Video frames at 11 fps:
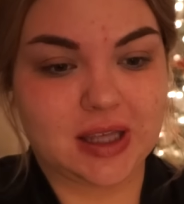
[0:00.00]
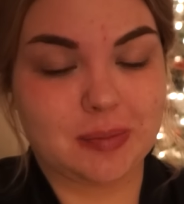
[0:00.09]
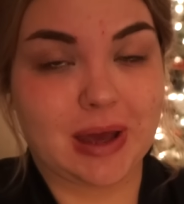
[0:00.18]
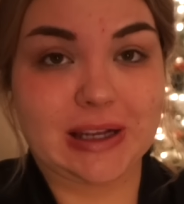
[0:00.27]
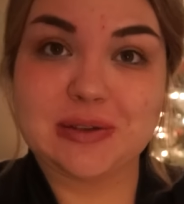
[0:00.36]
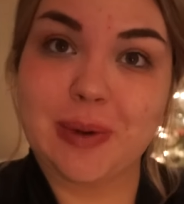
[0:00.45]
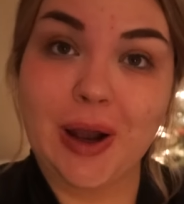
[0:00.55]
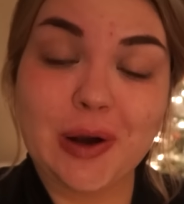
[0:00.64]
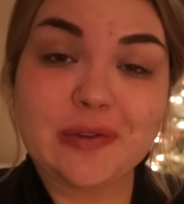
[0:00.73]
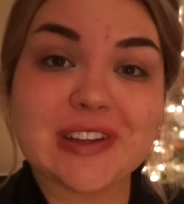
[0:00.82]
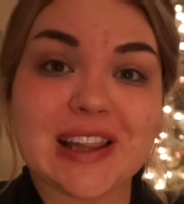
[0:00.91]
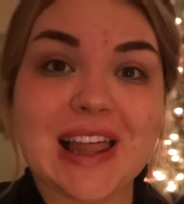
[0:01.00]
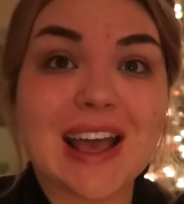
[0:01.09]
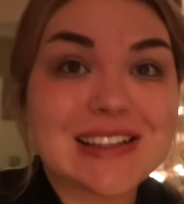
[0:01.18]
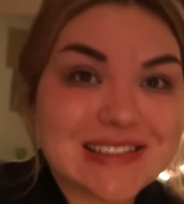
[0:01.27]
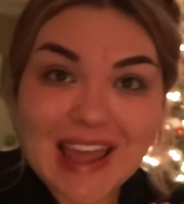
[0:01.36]
come back tomorrow for the
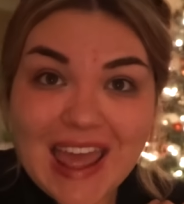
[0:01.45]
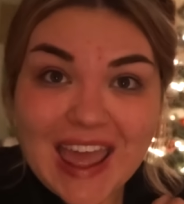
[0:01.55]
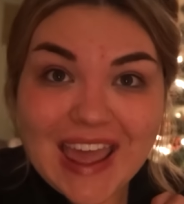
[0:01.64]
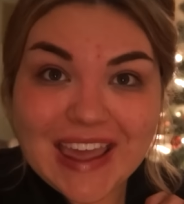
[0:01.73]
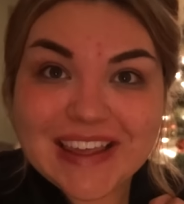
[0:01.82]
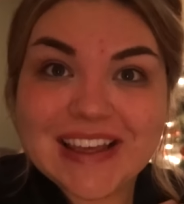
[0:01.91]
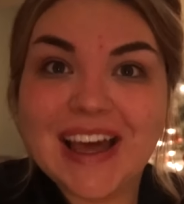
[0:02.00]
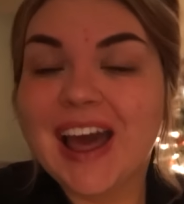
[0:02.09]
last day.